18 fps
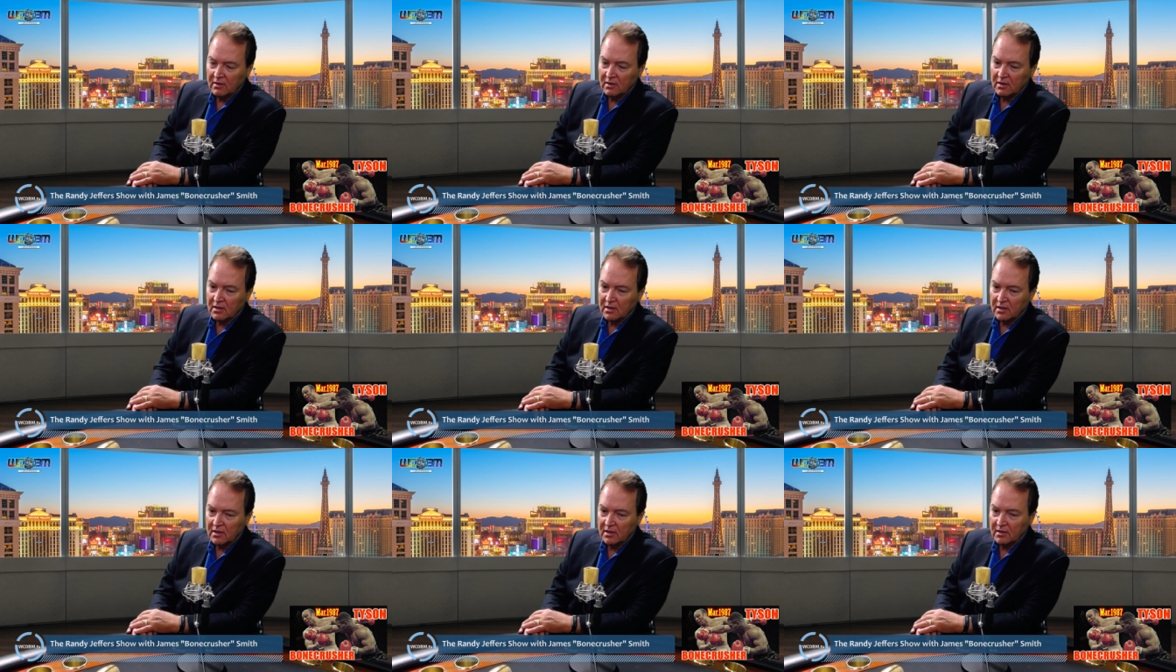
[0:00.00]

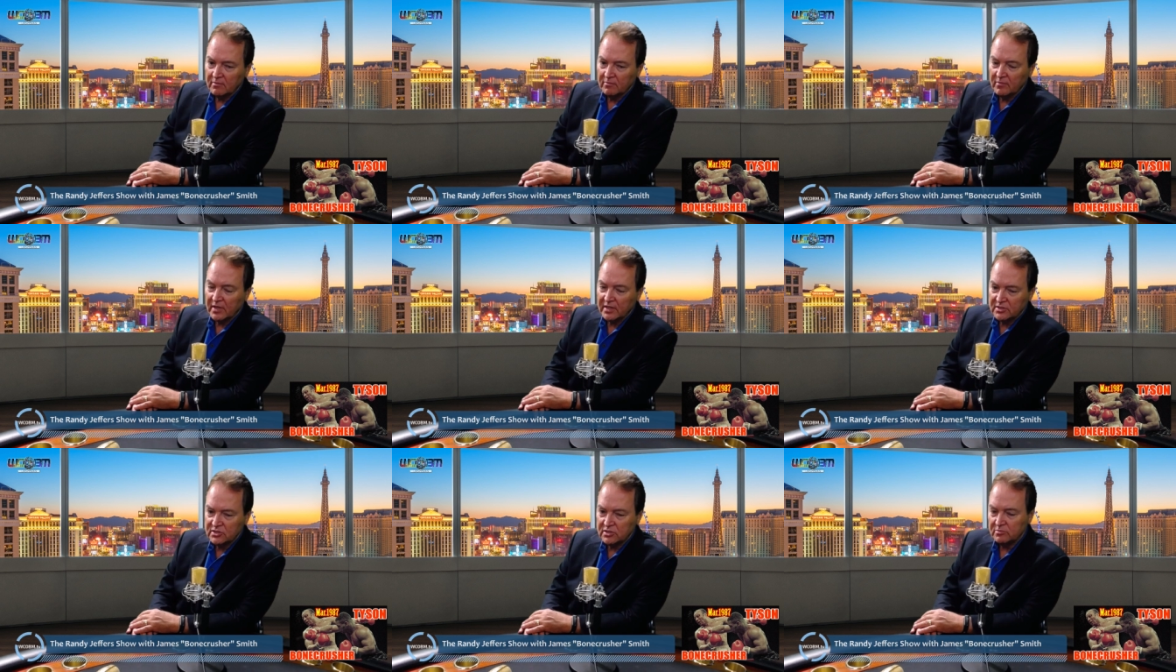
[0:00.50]

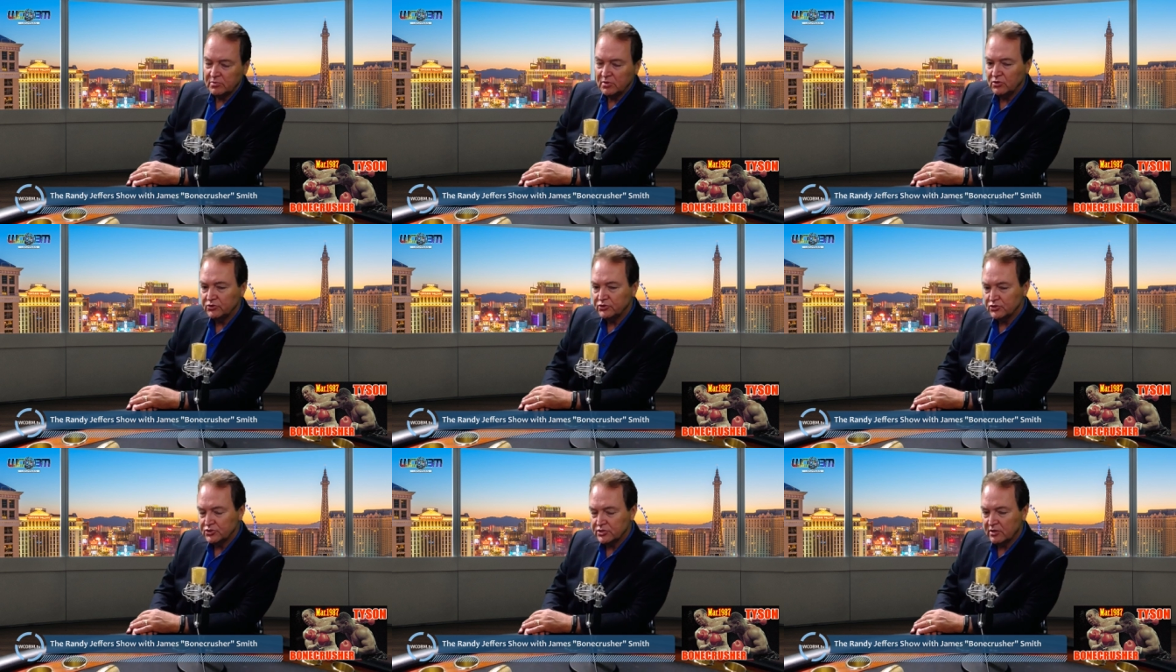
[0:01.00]
actually
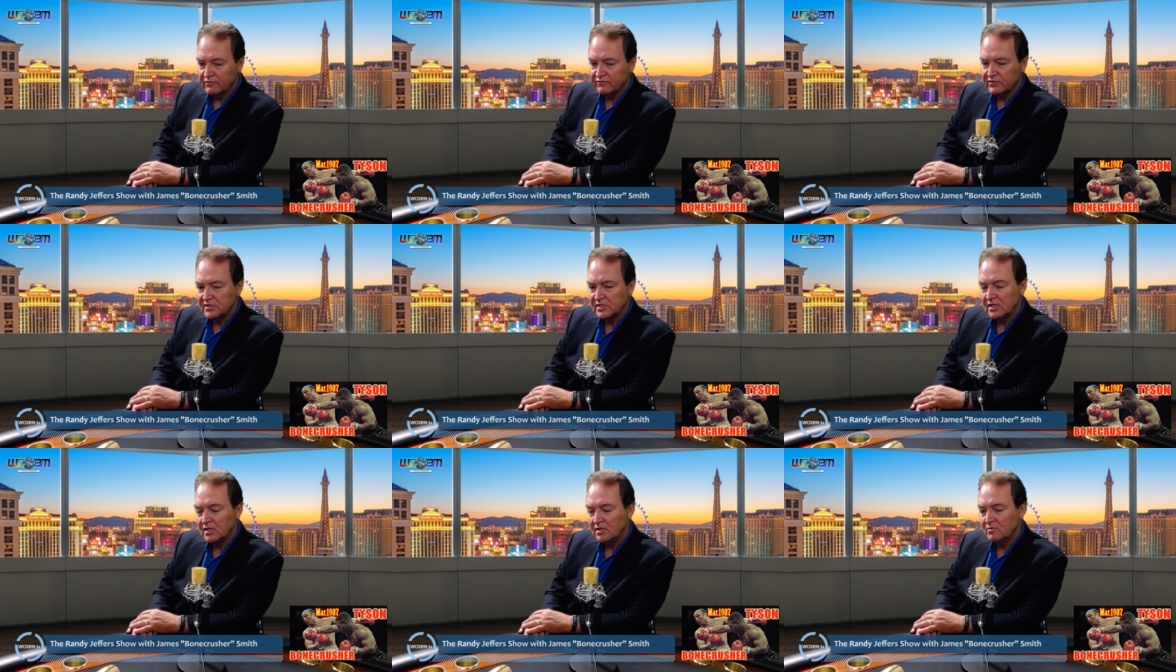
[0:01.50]
build yourself a
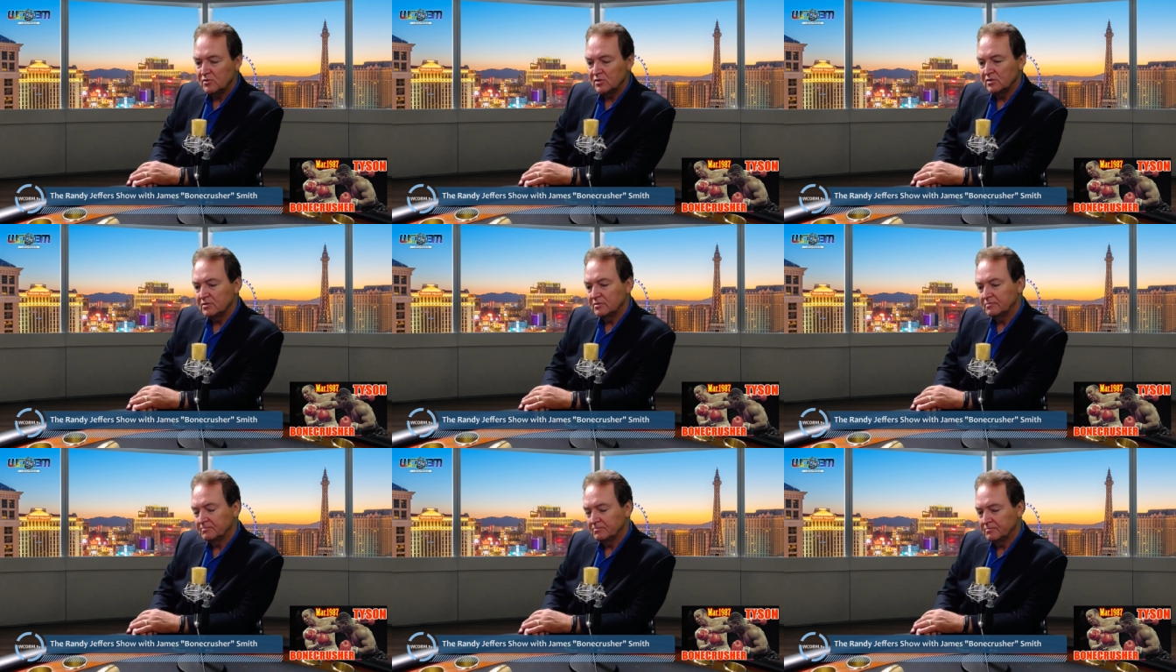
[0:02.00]
team
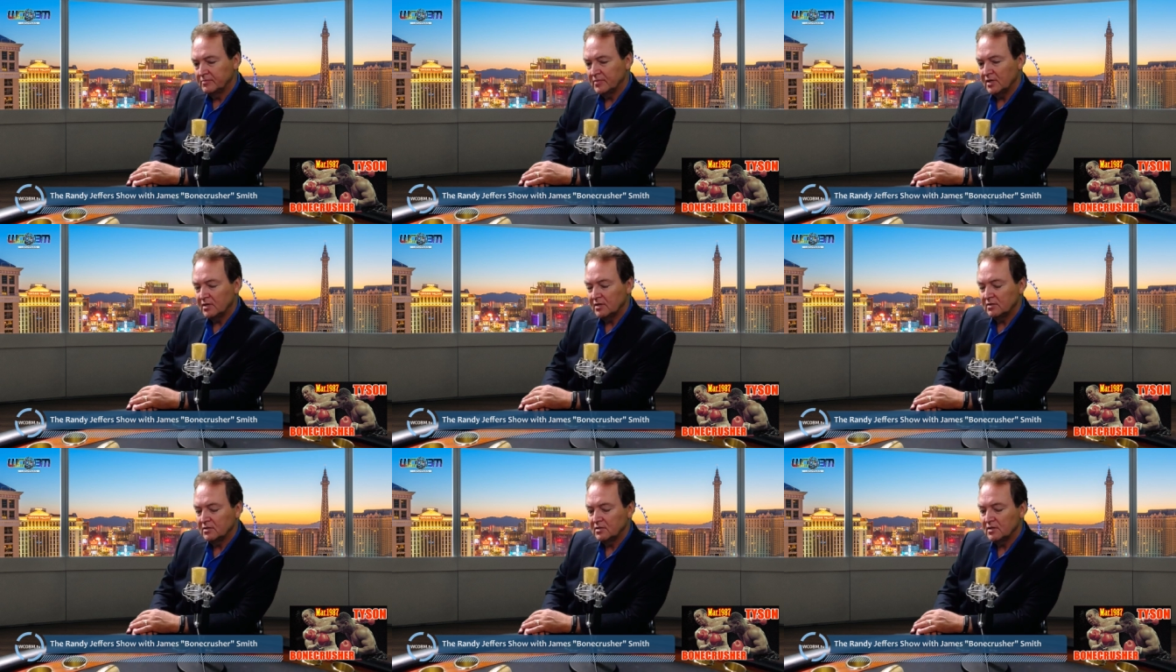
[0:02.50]
and
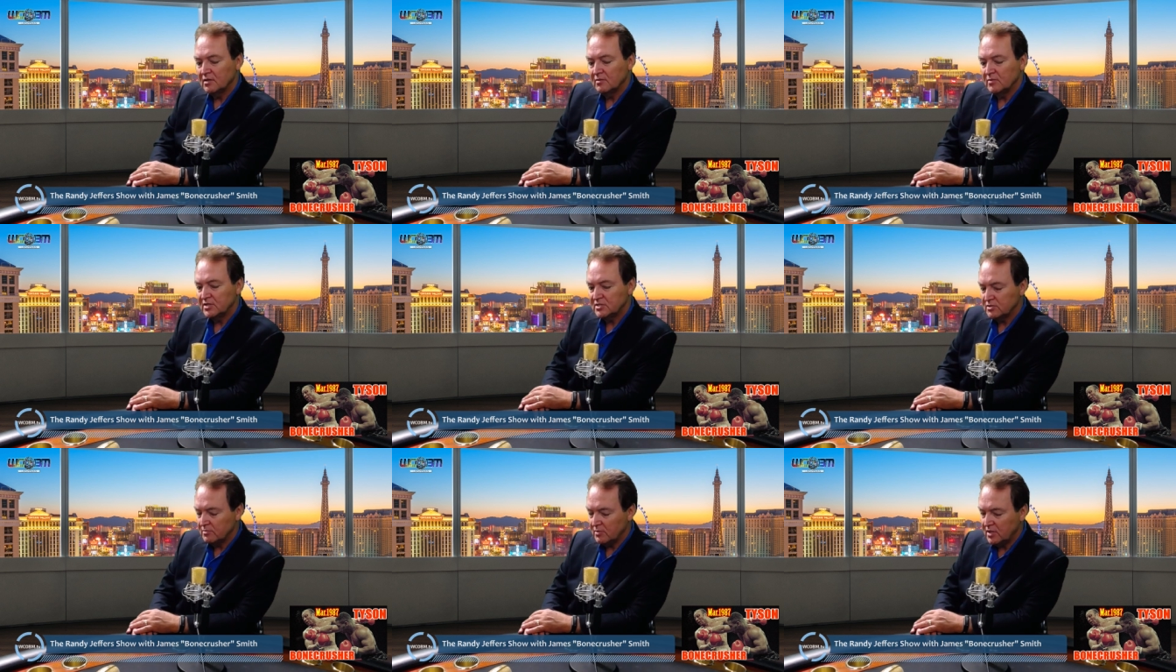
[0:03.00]

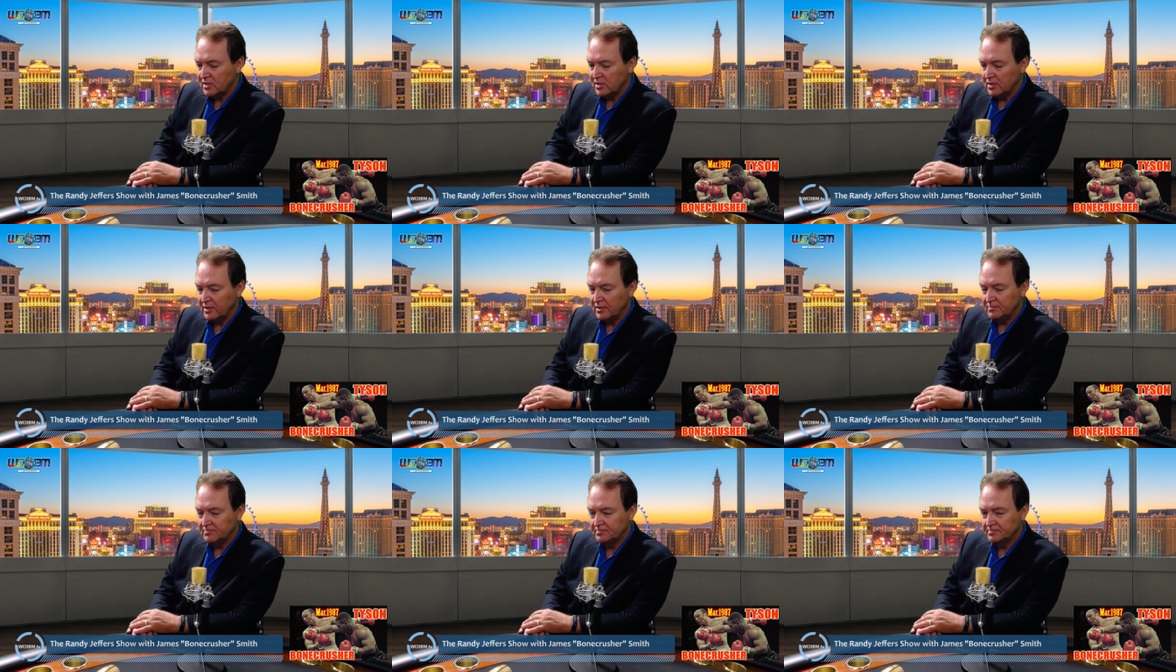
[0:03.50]
make some money,
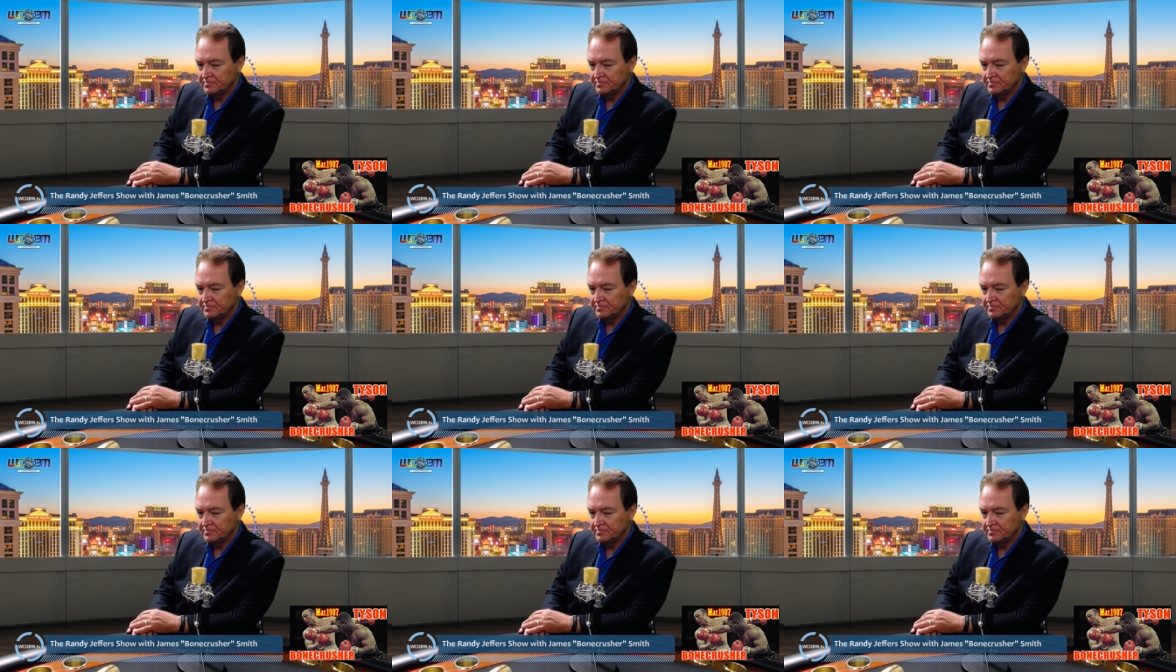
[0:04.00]
huh?